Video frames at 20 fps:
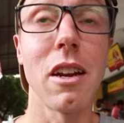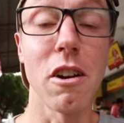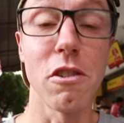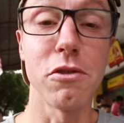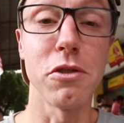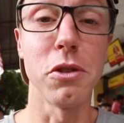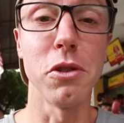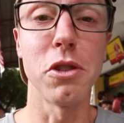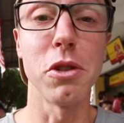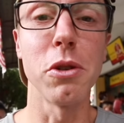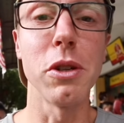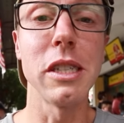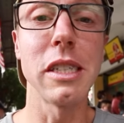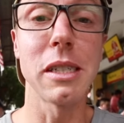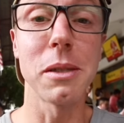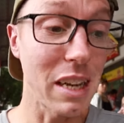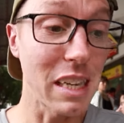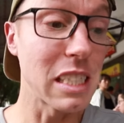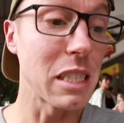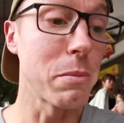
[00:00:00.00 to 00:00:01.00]
in our food
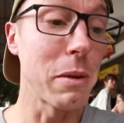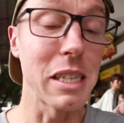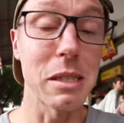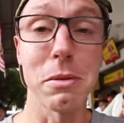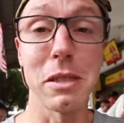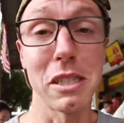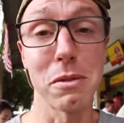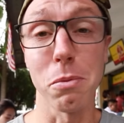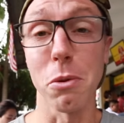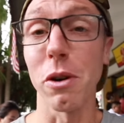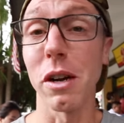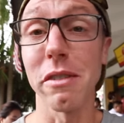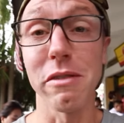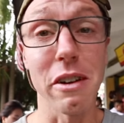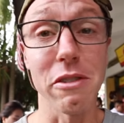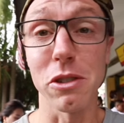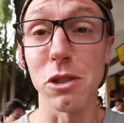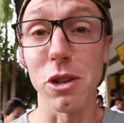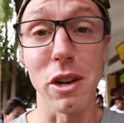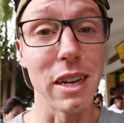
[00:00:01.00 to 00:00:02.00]
tours. That's the best piece of pork I've
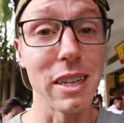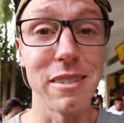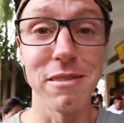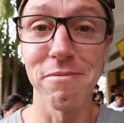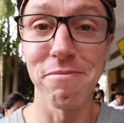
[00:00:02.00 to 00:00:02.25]
ever tried.